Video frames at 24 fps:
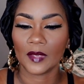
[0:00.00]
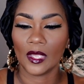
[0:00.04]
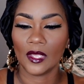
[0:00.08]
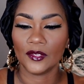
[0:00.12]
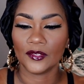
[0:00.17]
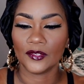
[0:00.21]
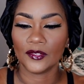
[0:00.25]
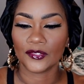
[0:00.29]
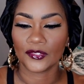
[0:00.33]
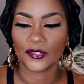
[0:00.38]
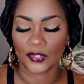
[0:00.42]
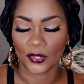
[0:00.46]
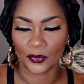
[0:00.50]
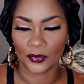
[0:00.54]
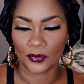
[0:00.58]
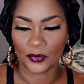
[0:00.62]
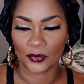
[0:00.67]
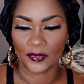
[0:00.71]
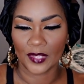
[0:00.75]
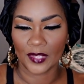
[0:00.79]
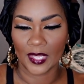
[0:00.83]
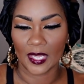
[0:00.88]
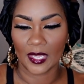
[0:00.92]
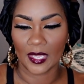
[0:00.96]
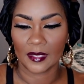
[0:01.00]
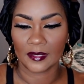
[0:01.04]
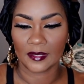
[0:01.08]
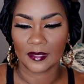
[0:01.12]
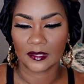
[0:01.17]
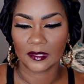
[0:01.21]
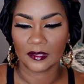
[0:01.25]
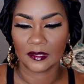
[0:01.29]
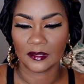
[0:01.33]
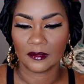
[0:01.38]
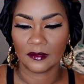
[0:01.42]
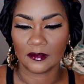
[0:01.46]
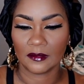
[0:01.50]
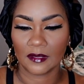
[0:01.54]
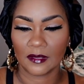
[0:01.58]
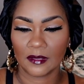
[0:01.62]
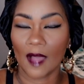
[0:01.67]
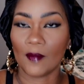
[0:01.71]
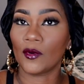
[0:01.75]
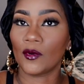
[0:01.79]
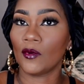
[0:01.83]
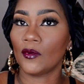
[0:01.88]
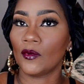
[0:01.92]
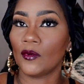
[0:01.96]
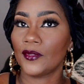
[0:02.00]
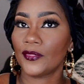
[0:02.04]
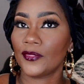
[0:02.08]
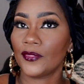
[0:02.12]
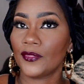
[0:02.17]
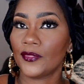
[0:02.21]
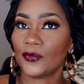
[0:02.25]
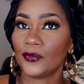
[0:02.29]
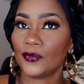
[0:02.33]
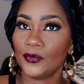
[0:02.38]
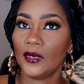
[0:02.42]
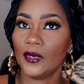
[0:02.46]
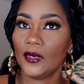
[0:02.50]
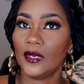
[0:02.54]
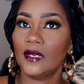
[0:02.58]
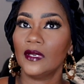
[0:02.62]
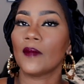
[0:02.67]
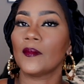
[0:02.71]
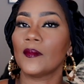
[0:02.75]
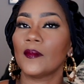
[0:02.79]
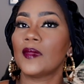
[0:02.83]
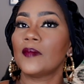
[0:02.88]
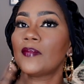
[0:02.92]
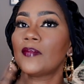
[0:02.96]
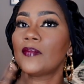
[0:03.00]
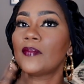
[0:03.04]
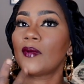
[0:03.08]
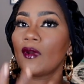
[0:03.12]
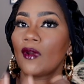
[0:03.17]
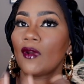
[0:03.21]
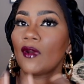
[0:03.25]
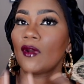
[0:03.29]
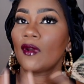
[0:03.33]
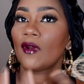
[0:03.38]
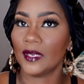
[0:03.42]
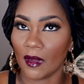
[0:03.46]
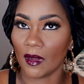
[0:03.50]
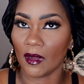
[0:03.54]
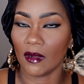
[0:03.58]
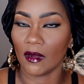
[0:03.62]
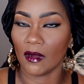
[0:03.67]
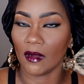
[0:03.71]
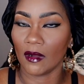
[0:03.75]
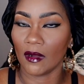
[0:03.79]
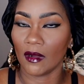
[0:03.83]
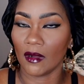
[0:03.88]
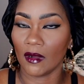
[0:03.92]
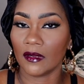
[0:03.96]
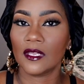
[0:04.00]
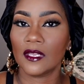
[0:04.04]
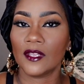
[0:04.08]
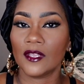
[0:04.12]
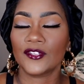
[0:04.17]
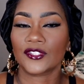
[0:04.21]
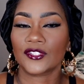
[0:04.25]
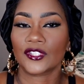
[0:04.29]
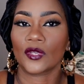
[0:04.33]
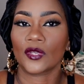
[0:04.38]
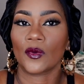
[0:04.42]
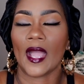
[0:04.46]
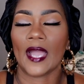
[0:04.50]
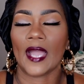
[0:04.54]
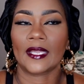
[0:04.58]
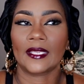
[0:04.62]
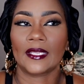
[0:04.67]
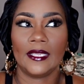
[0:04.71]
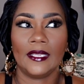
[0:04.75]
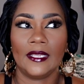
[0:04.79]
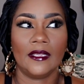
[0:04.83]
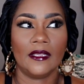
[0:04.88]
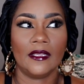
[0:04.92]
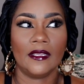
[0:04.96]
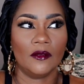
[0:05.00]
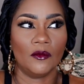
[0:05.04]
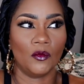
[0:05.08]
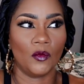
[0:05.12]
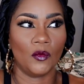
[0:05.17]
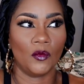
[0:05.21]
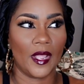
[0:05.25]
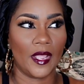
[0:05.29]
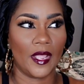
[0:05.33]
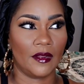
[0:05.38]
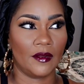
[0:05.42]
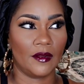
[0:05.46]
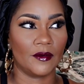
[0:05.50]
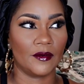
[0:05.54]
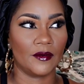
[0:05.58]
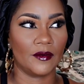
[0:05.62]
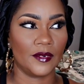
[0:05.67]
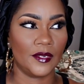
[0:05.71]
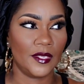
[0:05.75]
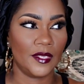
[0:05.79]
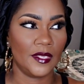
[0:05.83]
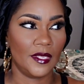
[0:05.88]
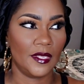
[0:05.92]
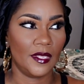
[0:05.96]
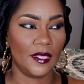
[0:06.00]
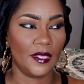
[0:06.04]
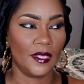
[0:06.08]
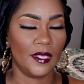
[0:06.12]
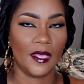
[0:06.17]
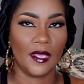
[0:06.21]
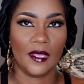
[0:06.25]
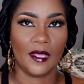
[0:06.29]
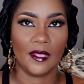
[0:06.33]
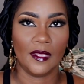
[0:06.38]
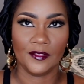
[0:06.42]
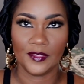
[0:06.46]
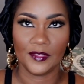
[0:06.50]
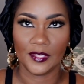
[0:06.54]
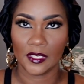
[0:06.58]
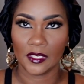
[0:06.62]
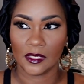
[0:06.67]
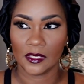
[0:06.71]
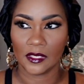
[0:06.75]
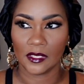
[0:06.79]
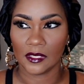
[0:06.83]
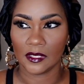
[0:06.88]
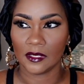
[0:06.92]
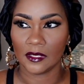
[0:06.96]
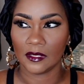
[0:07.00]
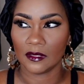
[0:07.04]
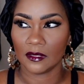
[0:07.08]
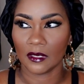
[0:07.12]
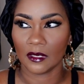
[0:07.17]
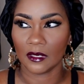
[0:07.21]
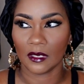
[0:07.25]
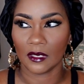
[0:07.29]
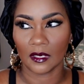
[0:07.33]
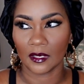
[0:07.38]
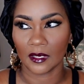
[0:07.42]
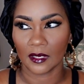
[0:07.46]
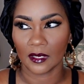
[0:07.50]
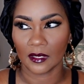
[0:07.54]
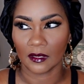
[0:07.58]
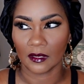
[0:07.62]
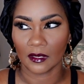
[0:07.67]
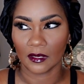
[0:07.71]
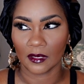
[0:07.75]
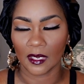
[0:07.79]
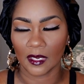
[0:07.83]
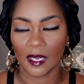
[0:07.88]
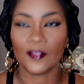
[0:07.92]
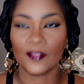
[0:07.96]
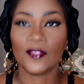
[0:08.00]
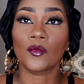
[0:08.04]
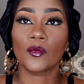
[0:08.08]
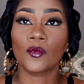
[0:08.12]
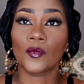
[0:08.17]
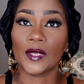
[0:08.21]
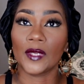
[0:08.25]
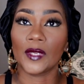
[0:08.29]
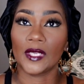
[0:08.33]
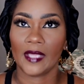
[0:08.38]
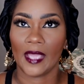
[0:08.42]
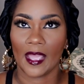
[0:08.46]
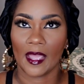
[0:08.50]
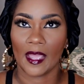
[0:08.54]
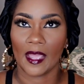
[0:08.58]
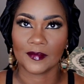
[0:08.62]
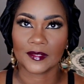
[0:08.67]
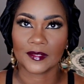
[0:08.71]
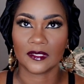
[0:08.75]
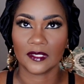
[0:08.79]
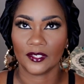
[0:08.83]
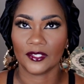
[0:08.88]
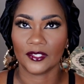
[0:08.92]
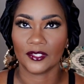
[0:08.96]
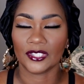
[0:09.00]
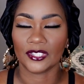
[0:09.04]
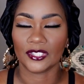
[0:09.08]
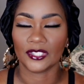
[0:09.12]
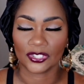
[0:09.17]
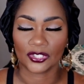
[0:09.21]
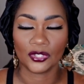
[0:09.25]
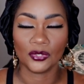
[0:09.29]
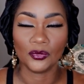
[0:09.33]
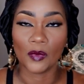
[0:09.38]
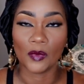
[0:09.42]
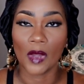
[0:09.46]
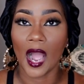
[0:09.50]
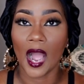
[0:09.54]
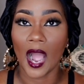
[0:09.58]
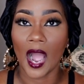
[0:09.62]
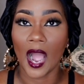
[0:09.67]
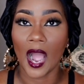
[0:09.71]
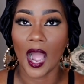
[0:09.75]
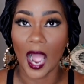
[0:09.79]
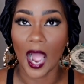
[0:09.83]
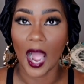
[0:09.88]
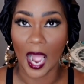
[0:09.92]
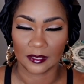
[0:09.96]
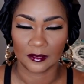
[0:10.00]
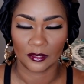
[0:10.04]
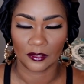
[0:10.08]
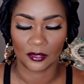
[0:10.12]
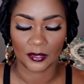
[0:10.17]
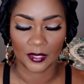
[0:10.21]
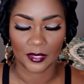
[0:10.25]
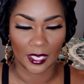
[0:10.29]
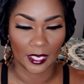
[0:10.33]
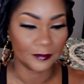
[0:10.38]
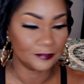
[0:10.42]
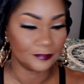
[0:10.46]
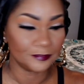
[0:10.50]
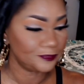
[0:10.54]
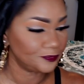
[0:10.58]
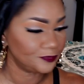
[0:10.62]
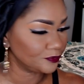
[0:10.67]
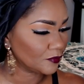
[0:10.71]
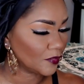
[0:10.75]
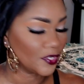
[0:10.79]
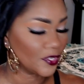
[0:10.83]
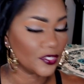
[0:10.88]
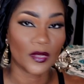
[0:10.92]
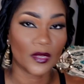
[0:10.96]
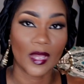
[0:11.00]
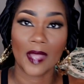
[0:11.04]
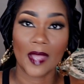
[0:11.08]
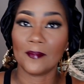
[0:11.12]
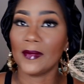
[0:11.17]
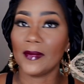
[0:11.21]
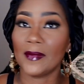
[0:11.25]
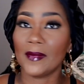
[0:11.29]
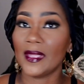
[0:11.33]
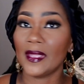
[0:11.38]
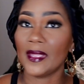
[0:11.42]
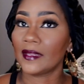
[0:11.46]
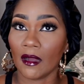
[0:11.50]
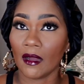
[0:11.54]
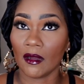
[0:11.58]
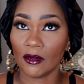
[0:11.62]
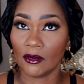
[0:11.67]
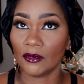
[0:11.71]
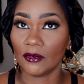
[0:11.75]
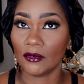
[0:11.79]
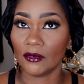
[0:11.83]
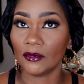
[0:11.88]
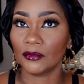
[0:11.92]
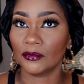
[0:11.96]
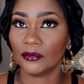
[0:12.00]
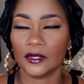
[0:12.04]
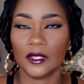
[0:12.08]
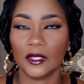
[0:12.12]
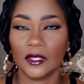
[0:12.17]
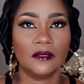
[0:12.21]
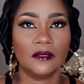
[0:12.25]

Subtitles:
so that I'm in perimenopause, so I can't wear the other wig caps because they're just too hot. Okay, so I make my own